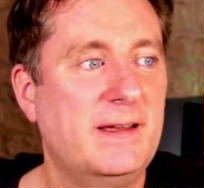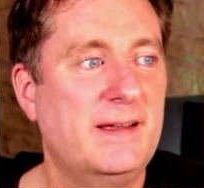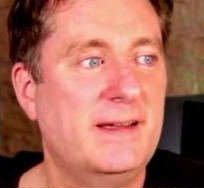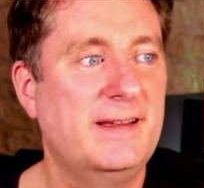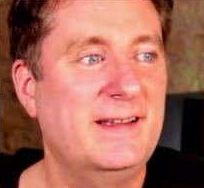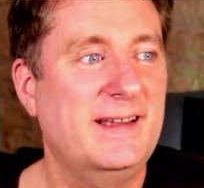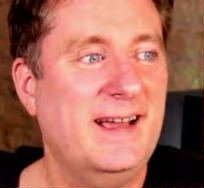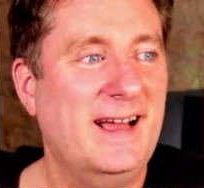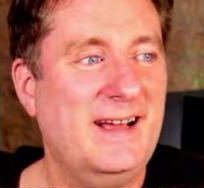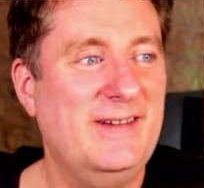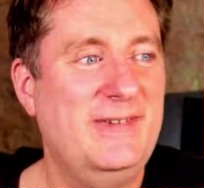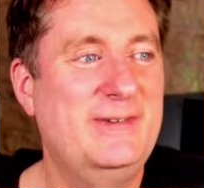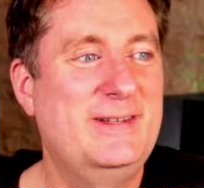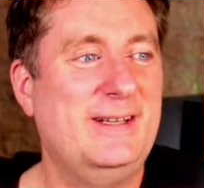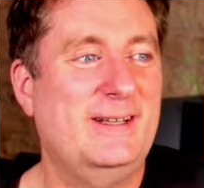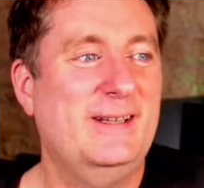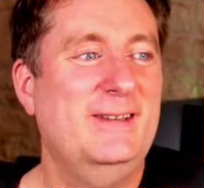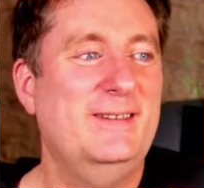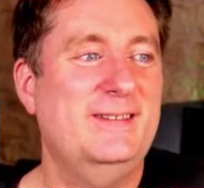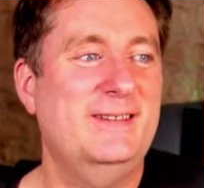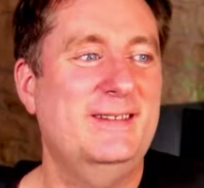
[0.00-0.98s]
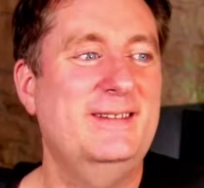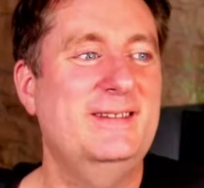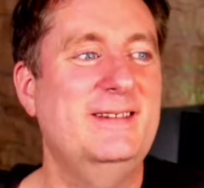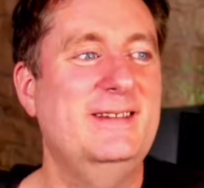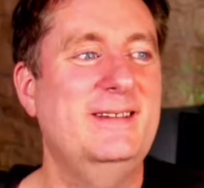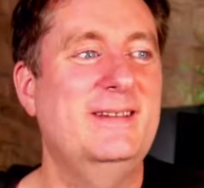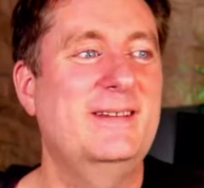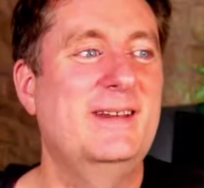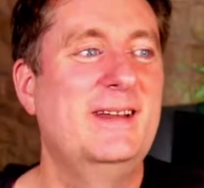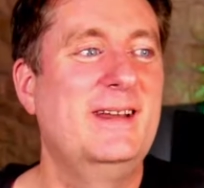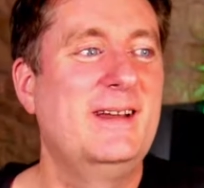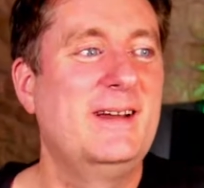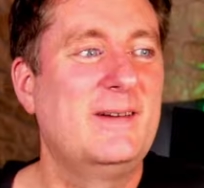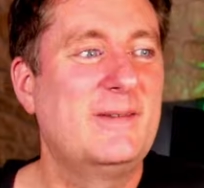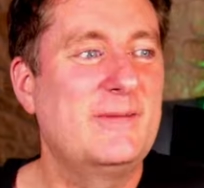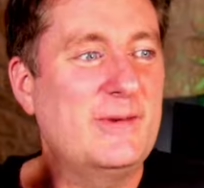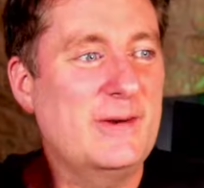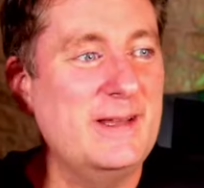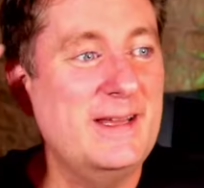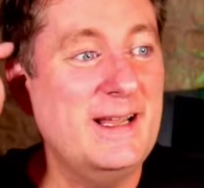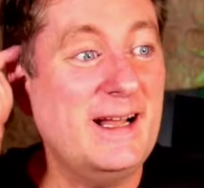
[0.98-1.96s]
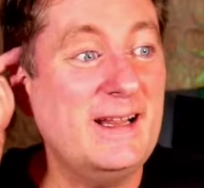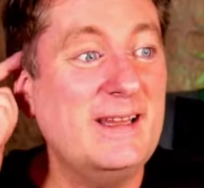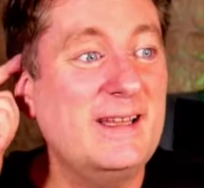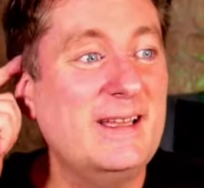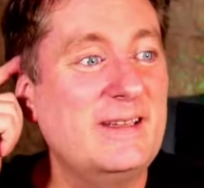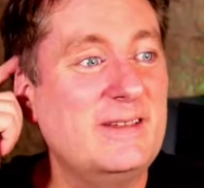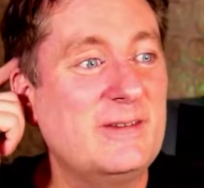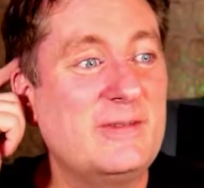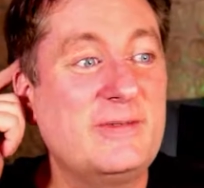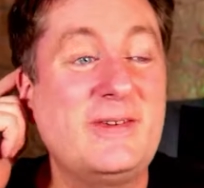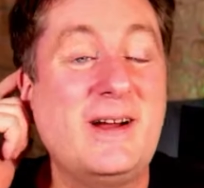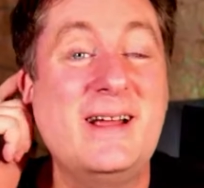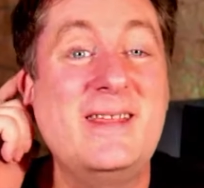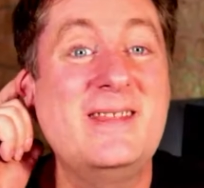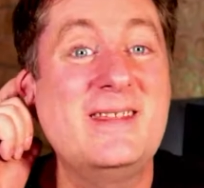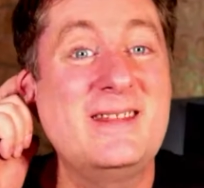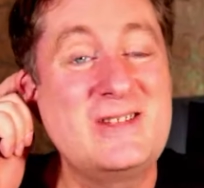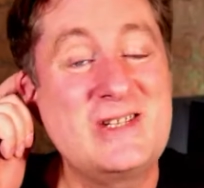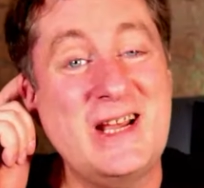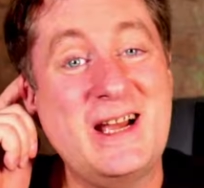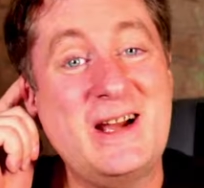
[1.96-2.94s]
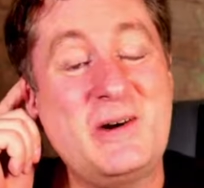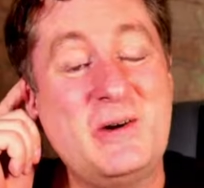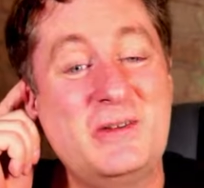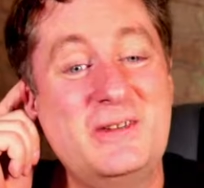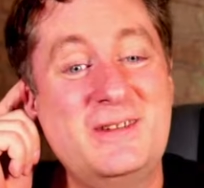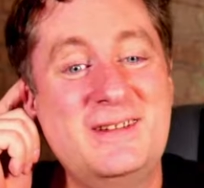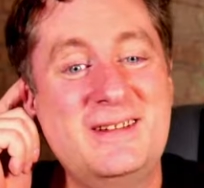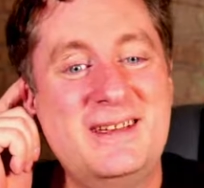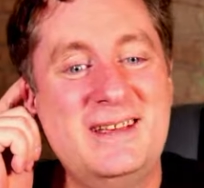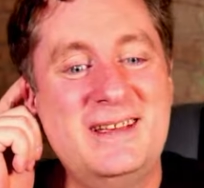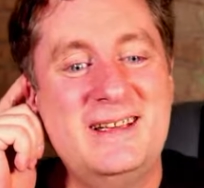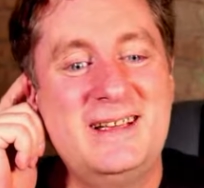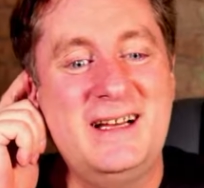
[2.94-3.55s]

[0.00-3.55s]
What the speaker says: have to listen for yelling to find the joust.